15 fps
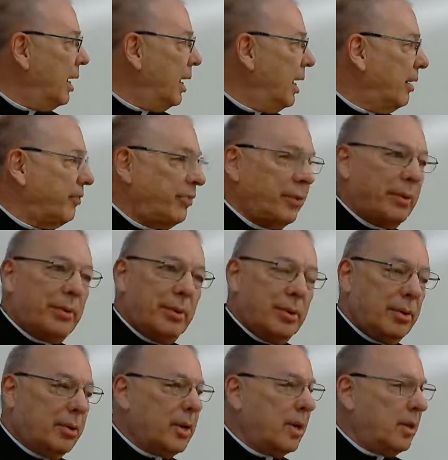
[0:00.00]
if
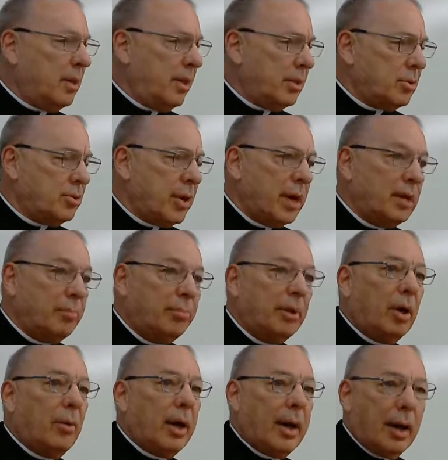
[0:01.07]
they're trying to
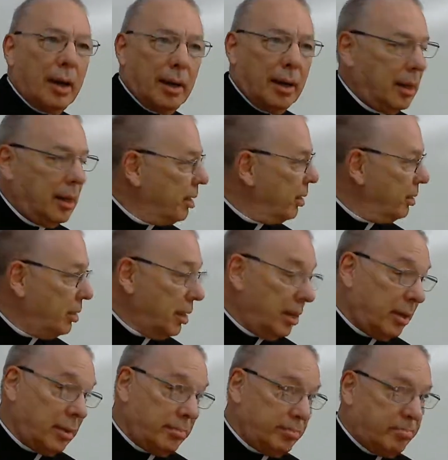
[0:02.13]
blow air,
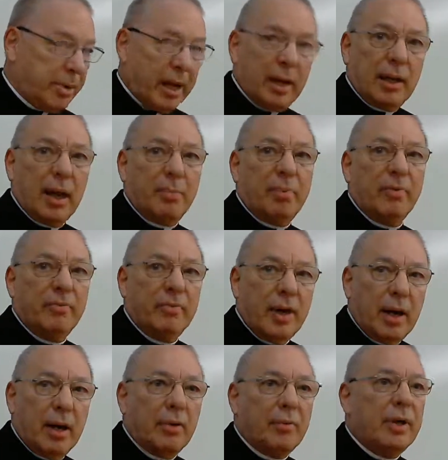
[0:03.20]
they pick it up
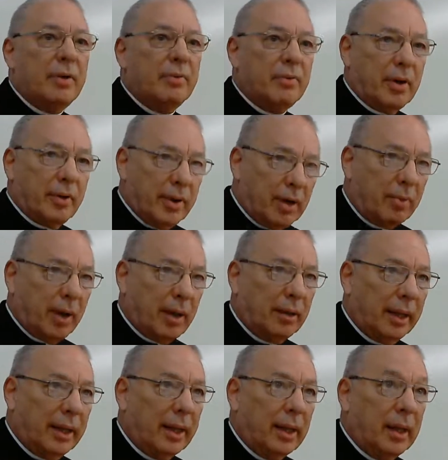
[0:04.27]
very, very
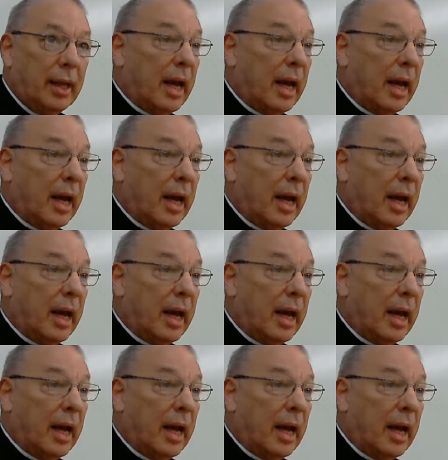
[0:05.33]
quickly.